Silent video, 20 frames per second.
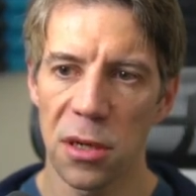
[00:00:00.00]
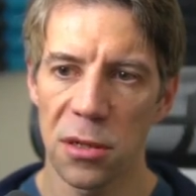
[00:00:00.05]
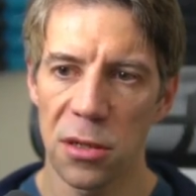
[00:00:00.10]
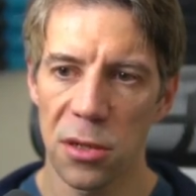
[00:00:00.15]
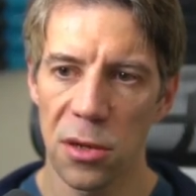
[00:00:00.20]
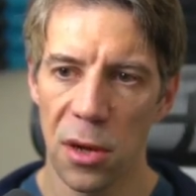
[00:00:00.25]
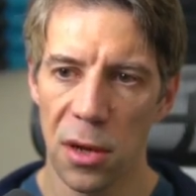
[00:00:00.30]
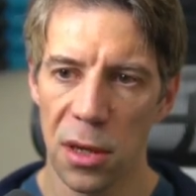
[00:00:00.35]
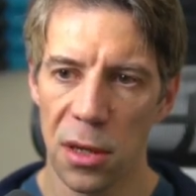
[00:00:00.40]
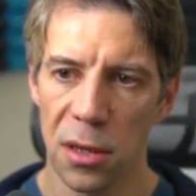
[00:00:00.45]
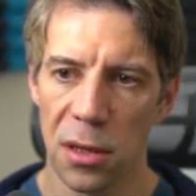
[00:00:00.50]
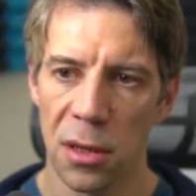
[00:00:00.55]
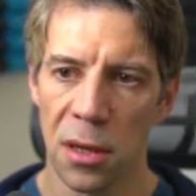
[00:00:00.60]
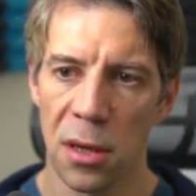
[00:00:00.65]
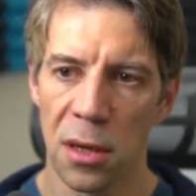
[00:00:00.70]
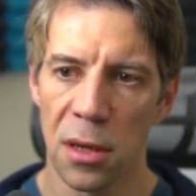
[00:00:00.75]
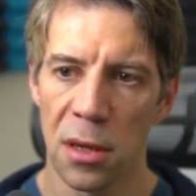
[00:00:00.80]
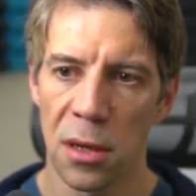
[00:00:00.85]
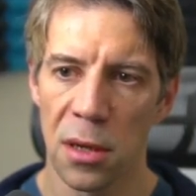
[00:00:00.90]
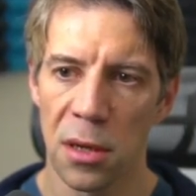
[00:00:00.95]
So I can
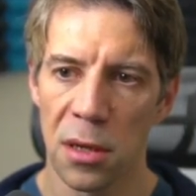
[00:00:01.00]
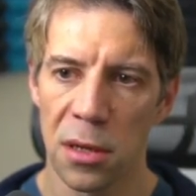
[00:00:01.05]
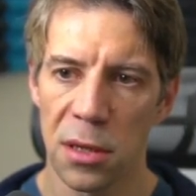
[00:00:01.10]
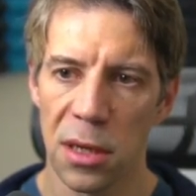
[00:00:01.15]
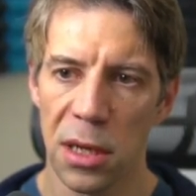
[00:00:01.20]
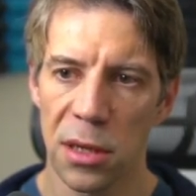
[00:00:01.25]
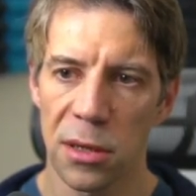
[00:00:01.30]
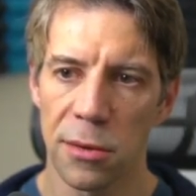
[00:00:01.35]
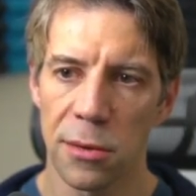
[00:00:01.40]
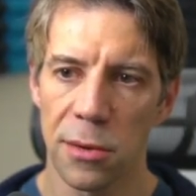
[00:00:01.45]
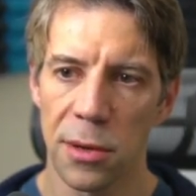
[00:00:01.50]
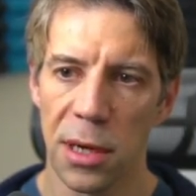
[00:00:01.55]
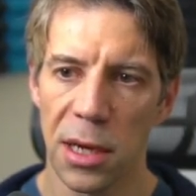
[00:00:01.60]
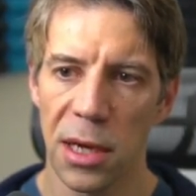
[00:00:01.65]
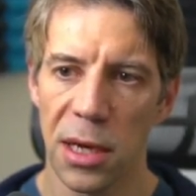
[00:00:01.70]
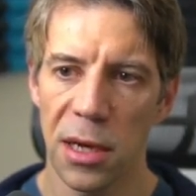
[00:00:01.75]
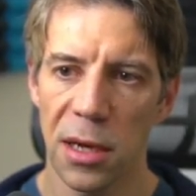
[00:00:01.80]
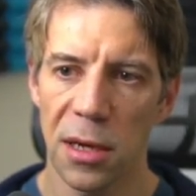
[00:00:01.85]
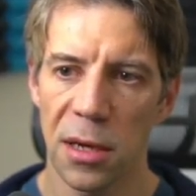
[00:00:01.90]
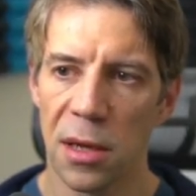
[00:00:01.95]
click through
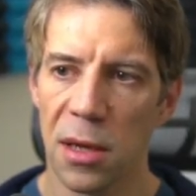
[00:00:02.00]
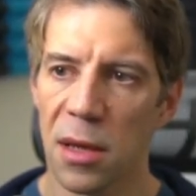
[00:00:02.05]
here.